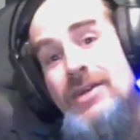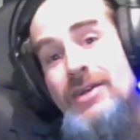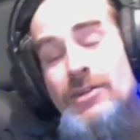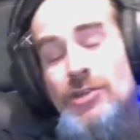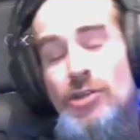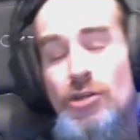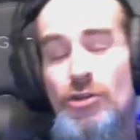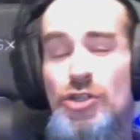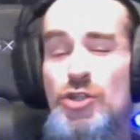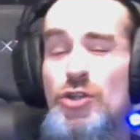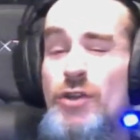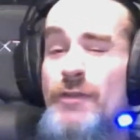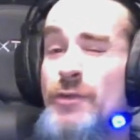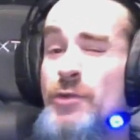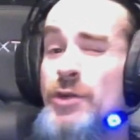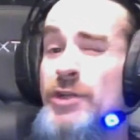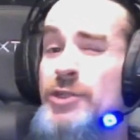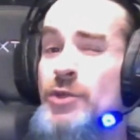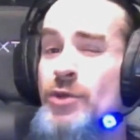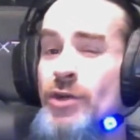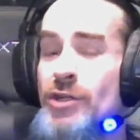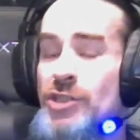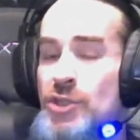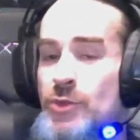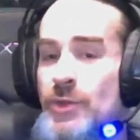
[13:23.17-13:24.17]
Not sure if I'm going
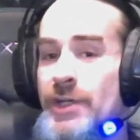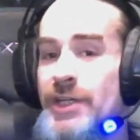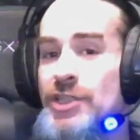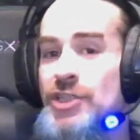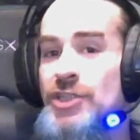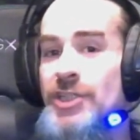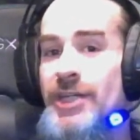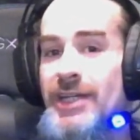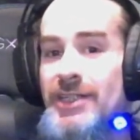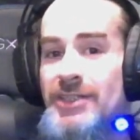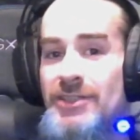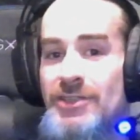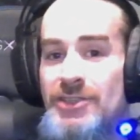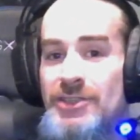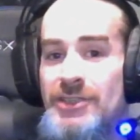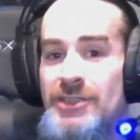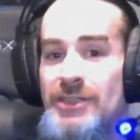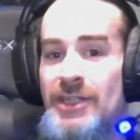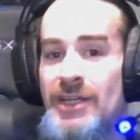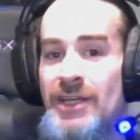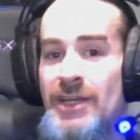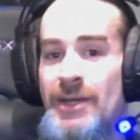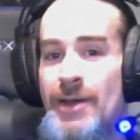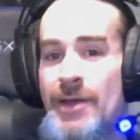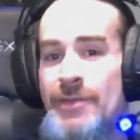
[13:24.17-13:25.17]
to do it on Twitch yet, because
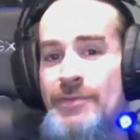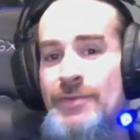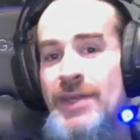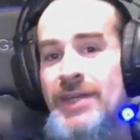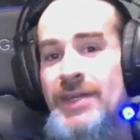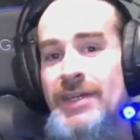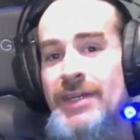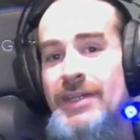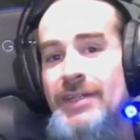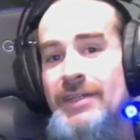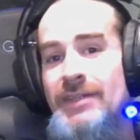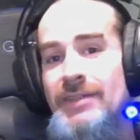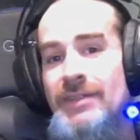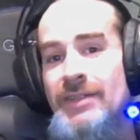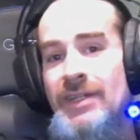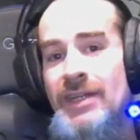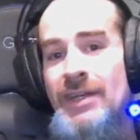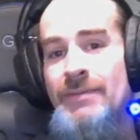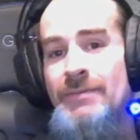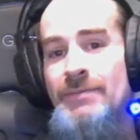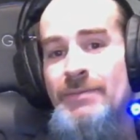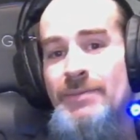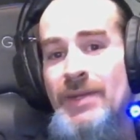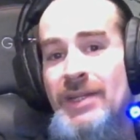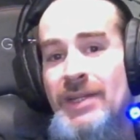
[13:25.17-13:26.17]
I think
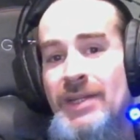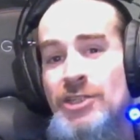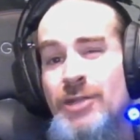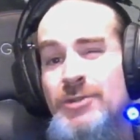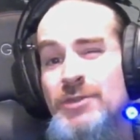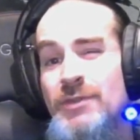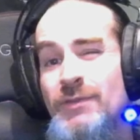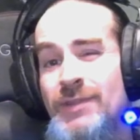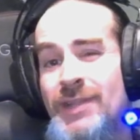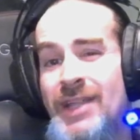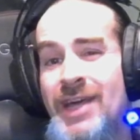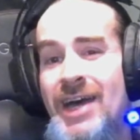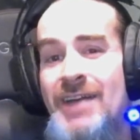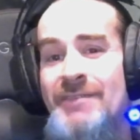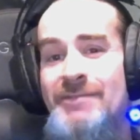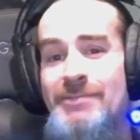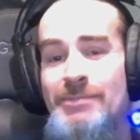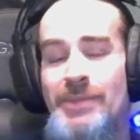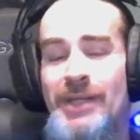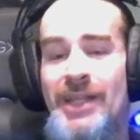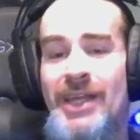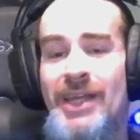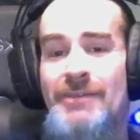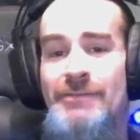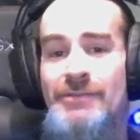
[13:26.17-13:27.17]
in terms of live
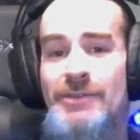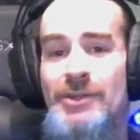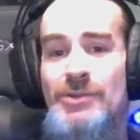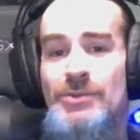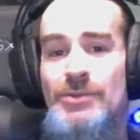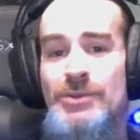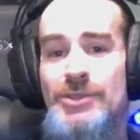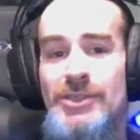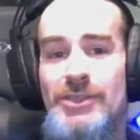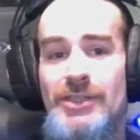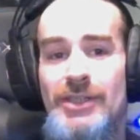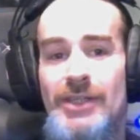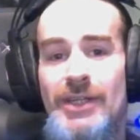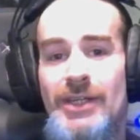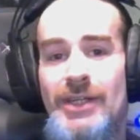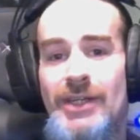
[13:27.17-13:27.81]
playthroughs,